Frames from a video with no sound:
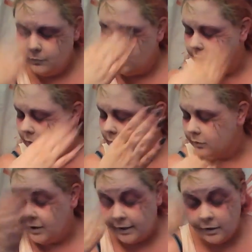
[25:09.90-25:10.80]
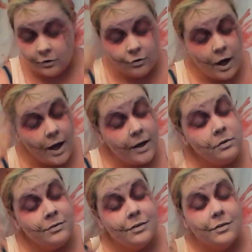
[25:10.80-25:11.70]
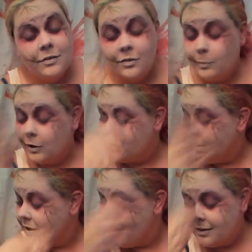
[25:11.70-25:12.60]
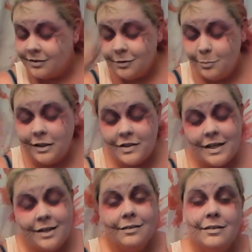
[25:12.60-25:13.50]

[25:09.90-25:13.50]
Give it a little second to dry. It smells nice and minty.